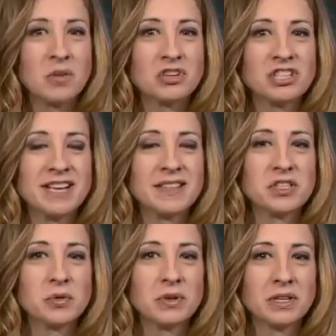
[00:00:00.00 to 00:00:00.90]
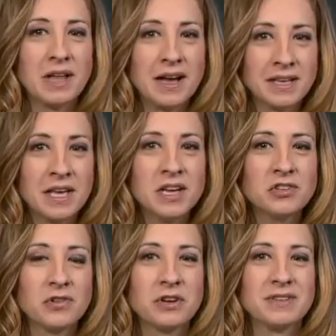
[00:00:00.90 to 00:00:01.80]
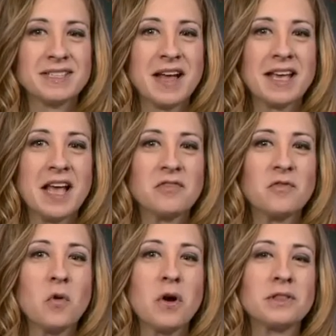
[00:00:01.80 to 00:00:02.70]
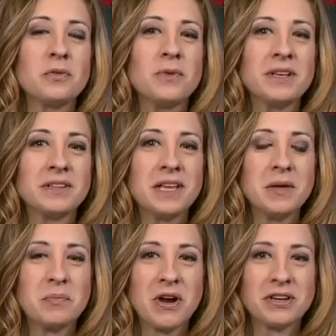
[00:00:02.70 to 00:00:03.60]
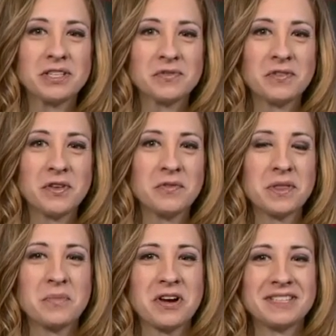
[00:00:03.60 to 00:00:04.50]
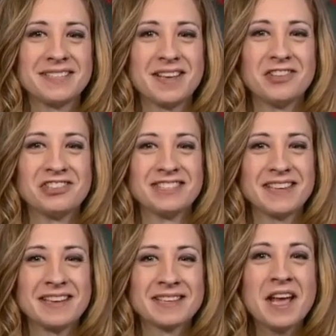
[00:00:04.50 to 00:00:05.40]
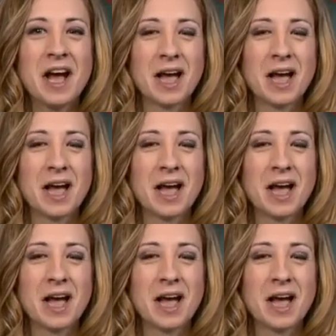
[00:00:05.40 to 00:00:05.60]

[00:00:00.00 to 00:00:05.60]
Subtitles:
March 9th at 2 o'clock, join Chris and I again for the weekly Markets Review with the Markets Intelligence Desk.